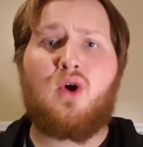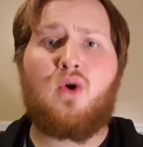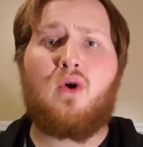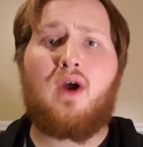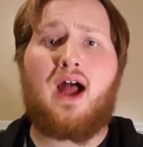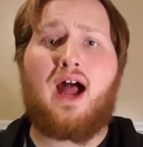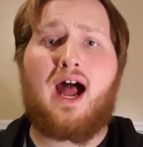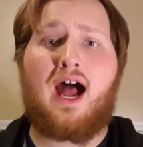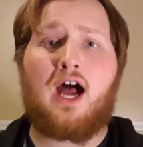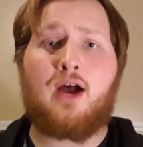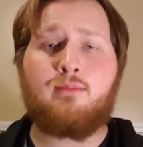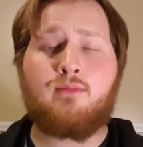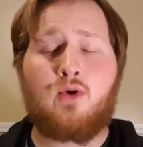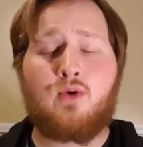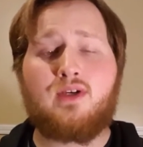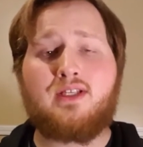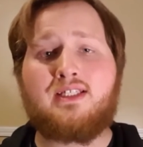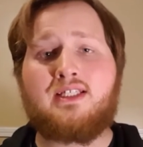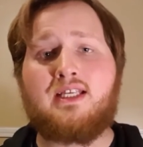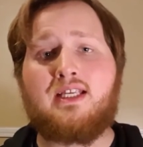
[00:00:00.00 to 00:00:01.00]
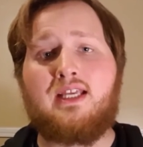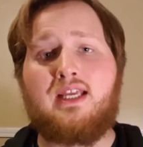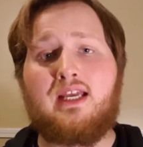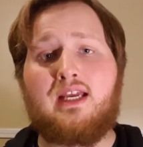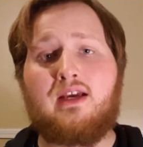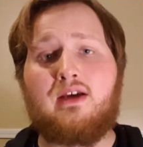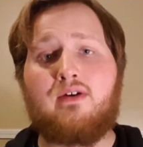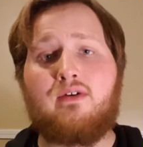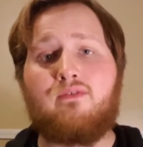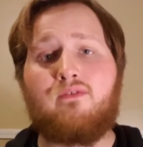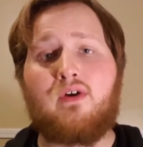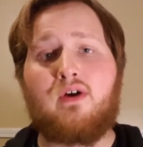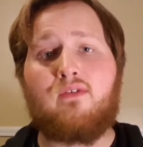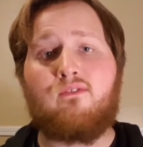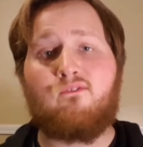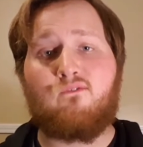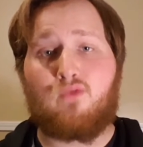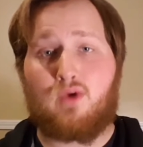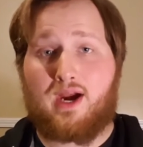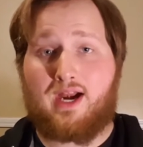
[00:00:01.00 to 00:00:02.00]
So I'm going to
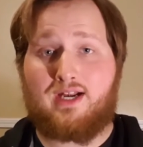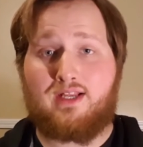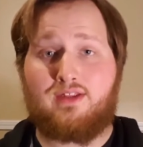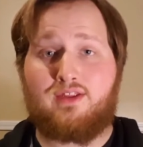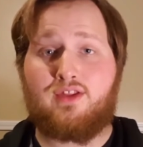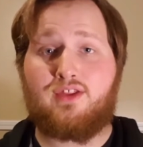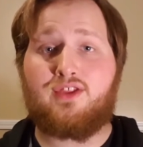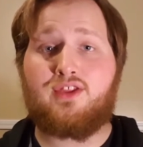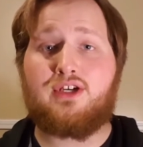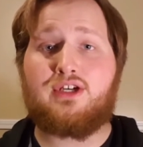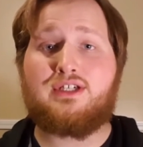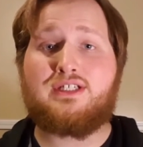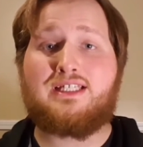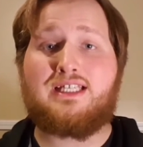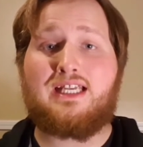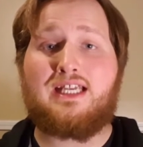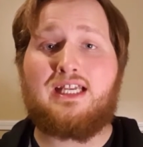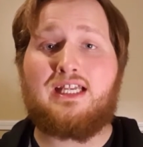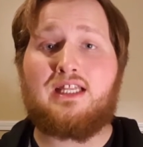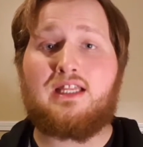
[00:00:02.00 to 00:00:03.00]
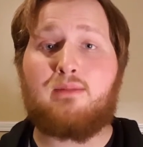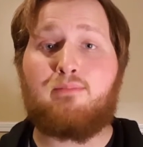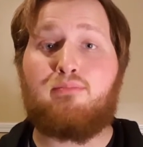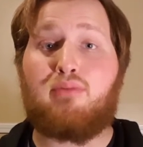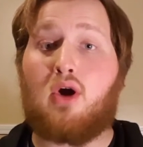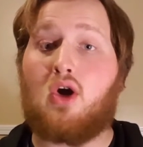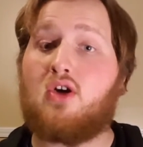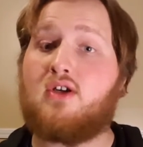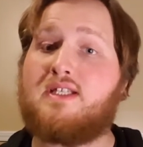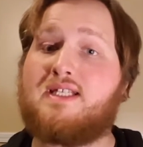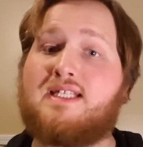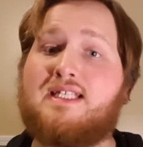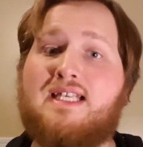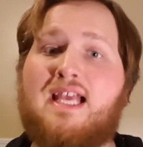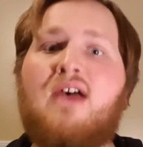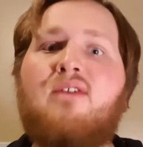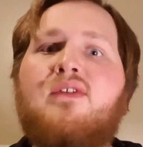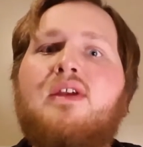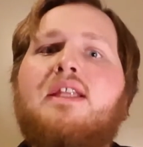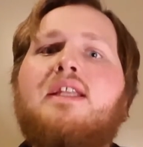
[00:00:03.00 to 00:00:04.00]
give Friday the 13th,
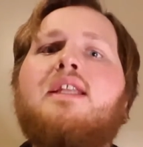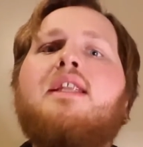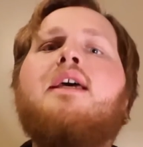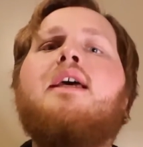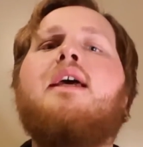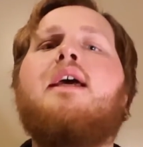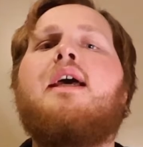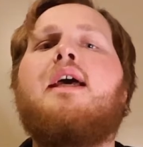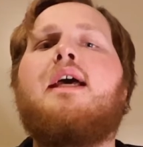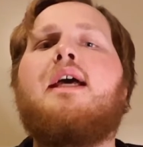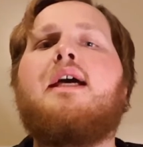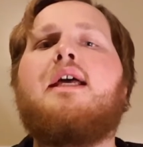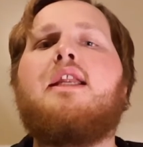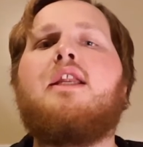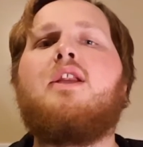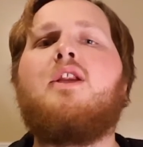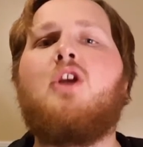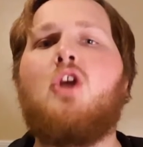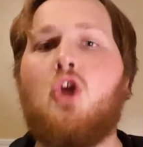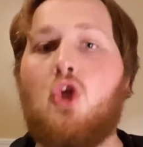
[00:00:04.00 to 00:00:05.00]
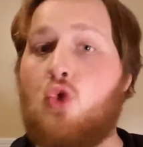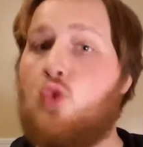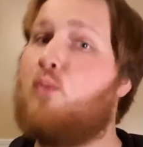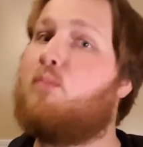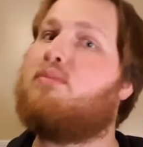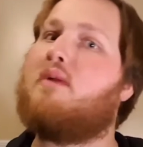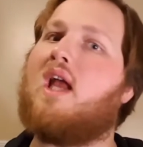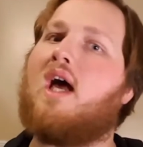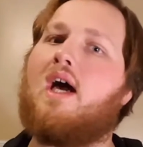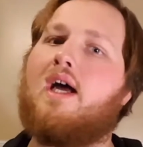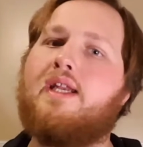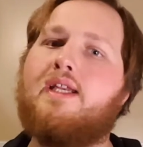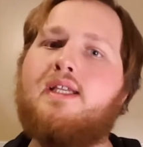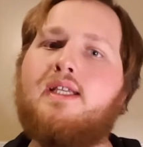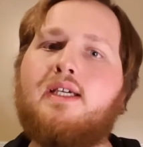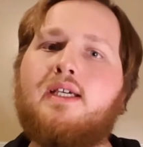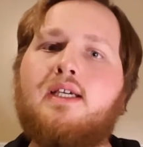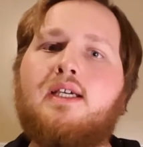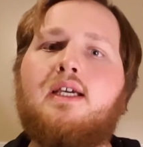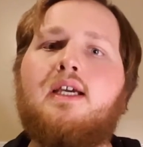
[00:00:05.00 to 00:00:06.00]
Part 7, New
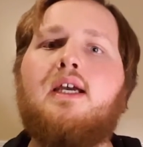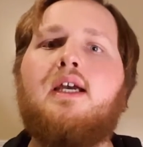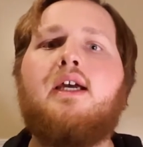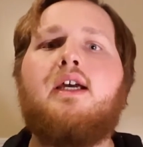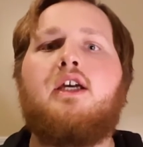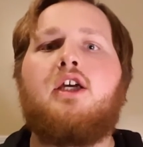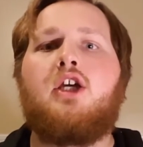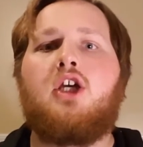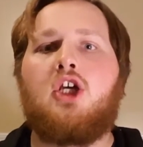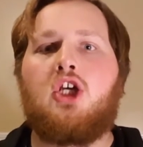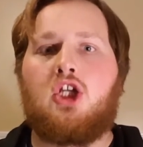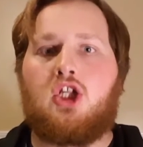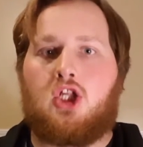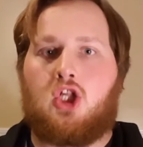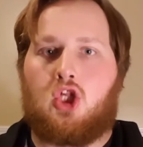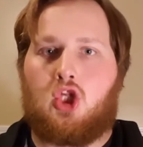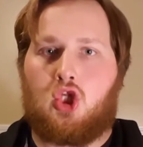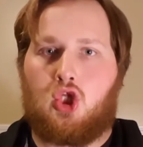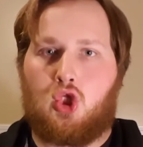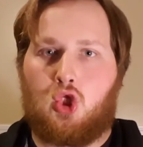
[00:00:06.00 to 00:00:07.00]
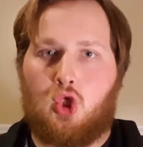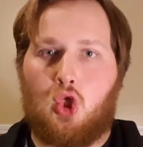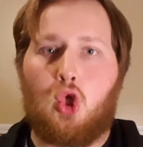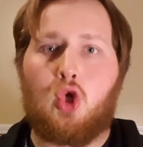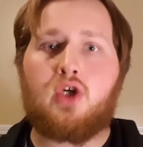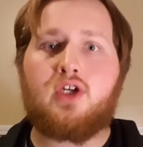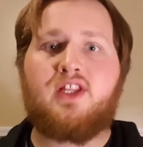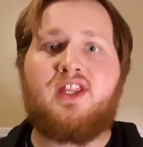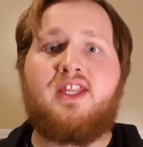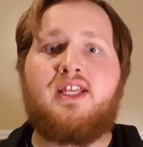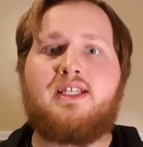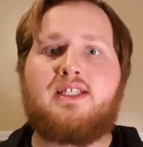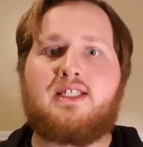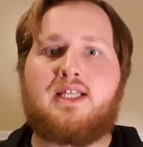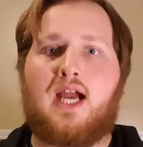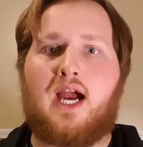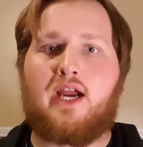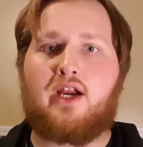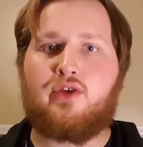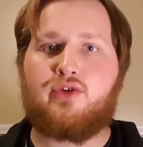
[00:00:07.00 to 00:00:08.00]
Blood.
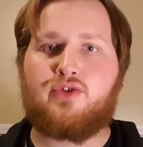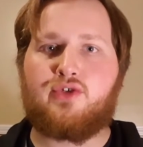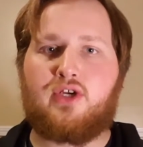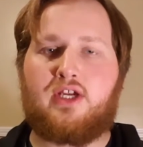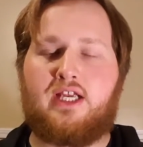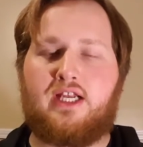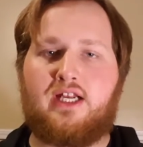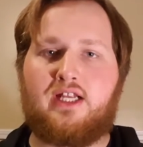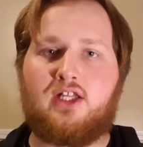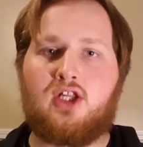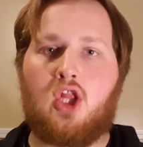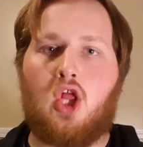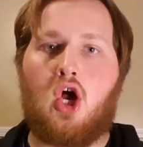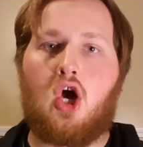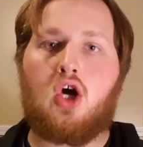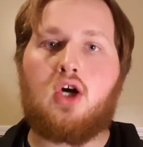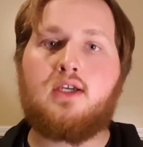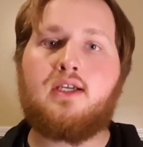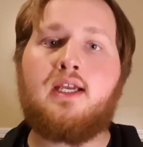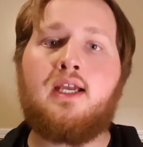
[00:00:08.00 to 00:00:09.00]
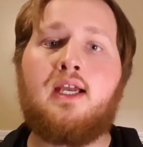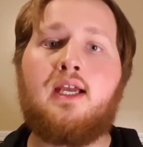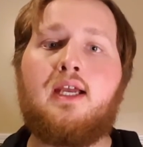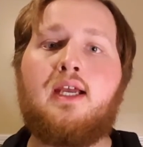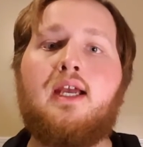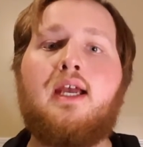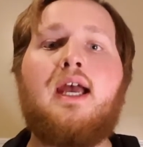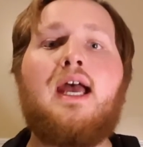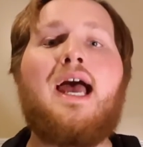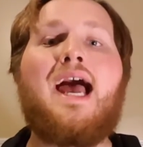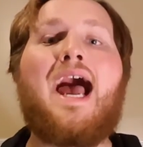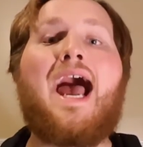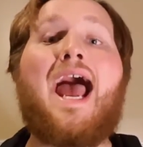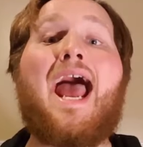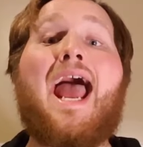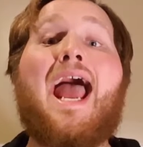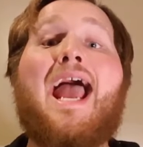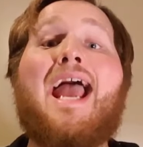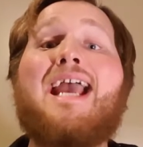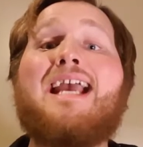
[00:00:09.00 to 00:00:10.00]
Lord, these titles are getting long.
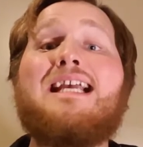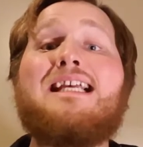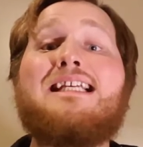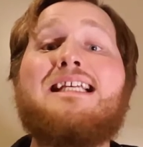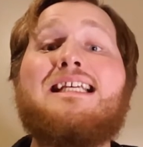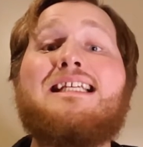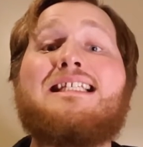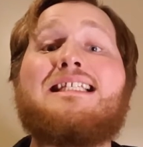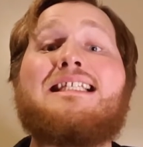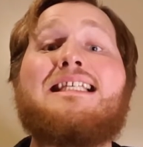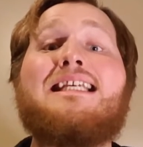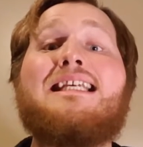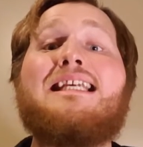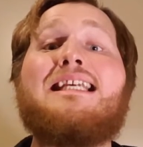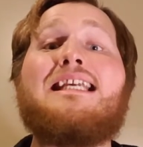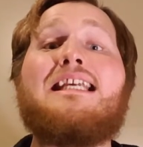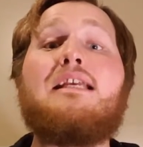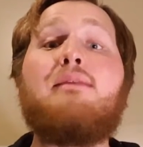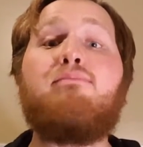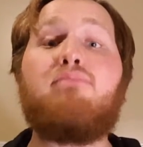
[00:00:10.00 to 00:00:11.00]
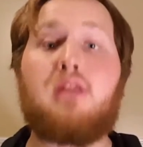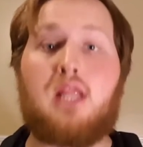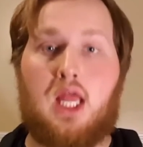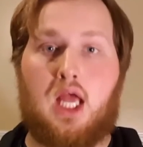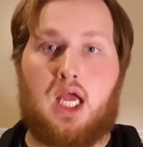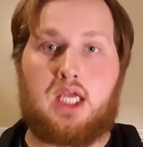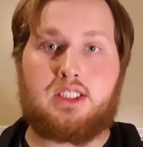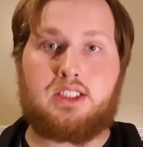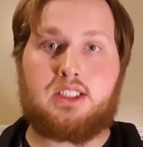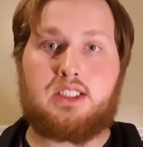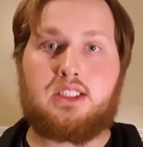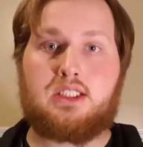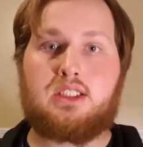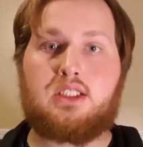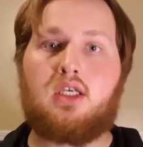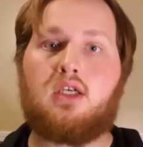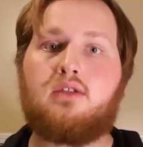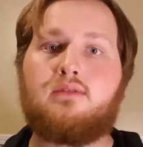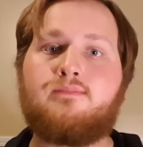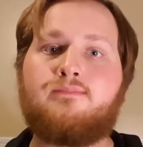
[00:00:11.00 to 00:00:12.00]
A C
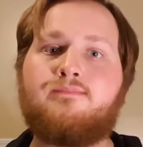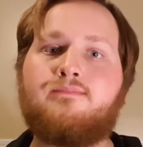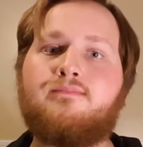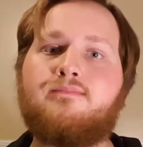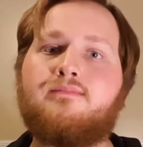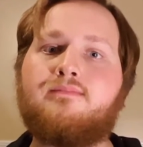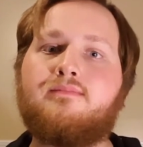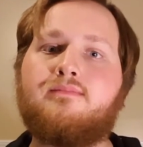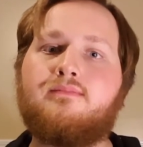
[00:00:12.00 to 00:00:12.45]
plus.